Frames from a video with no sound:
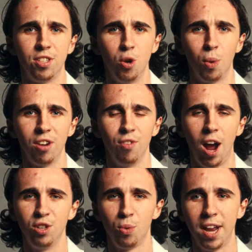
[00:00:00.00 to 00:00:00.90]
to do when I
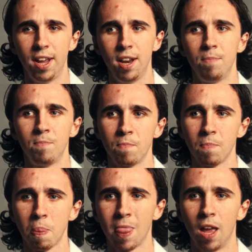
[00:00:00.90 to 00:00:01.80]
graduated.
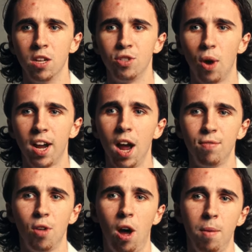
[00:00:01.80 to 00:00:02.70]
So I kind of
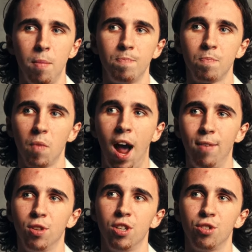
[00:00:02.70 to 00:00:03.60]
thought
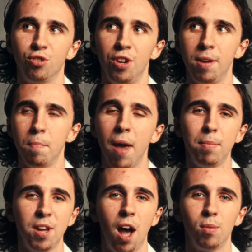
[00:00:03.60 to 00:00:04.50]
after this retreat,
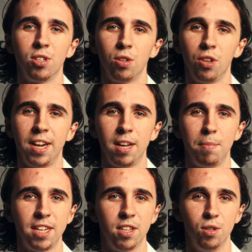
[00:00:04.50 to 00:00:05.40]
maybe God was still leading
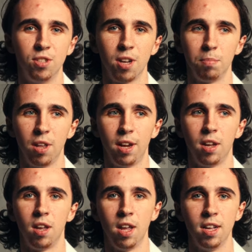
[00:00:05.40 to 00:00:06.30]
me to do something
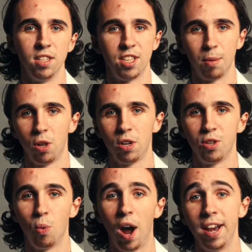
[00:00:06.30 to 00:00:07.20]
similar
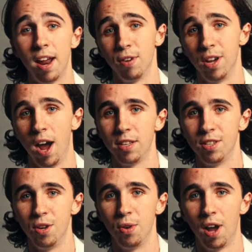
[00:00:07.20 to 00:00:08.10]
to what I never got to
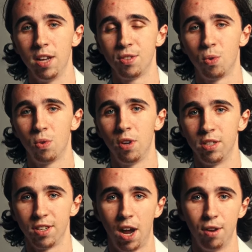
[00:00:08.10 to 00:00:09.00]
do in high school and
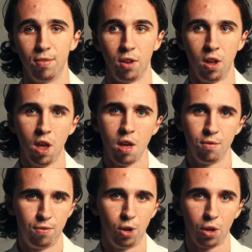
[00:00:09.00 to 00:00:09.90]
to kind of
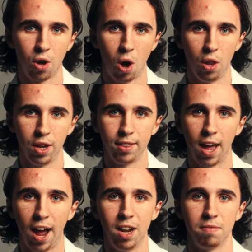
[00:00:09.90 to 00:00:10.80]
fulfill the calling
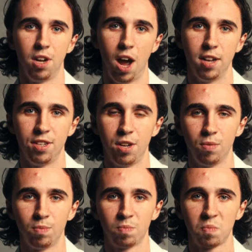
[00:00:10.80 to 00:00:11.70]
that I never got to.